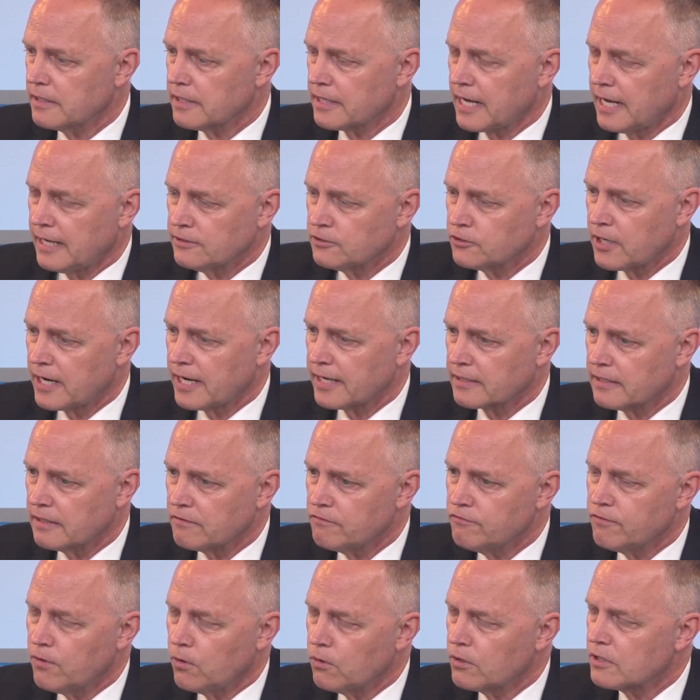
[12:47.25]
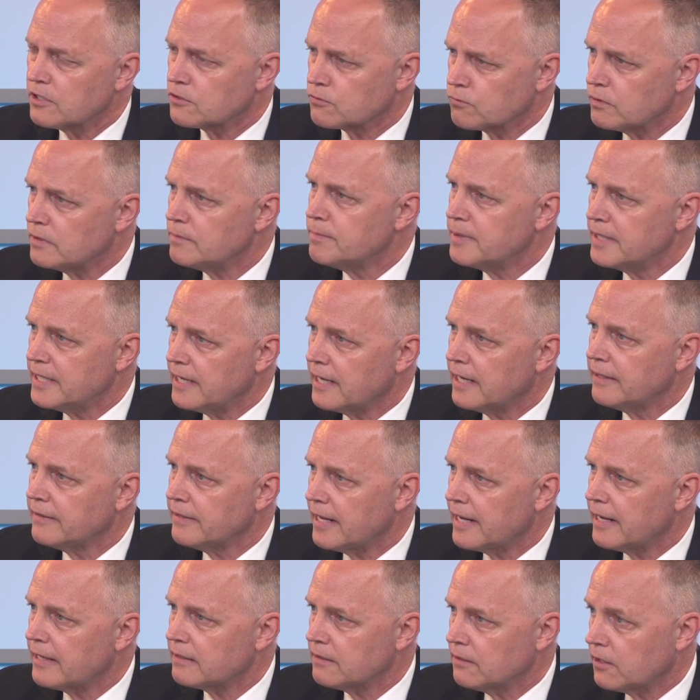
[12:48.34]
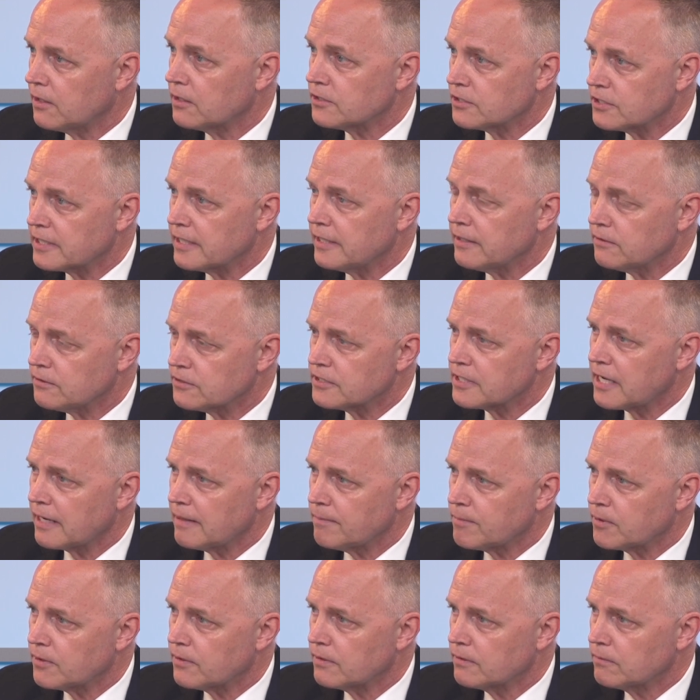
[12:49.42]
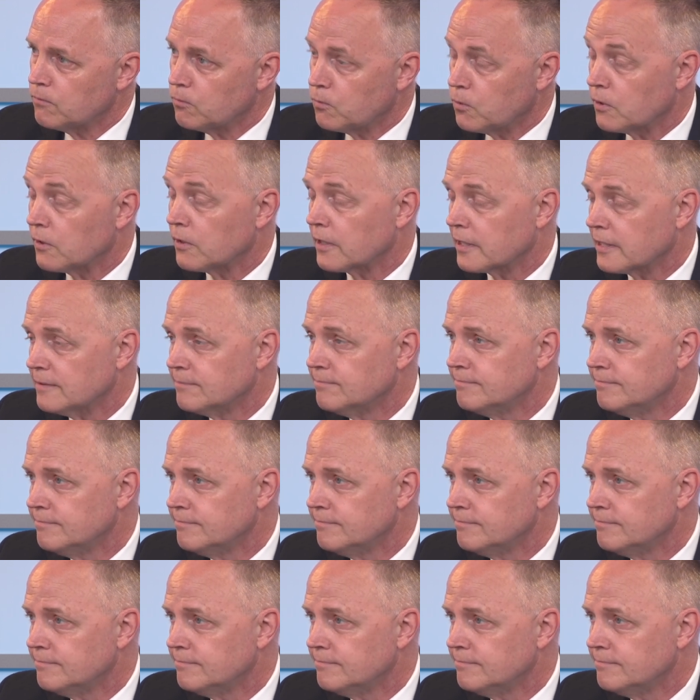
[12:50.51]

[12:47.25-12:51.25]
contracting focus would be on that large-scale cyber work.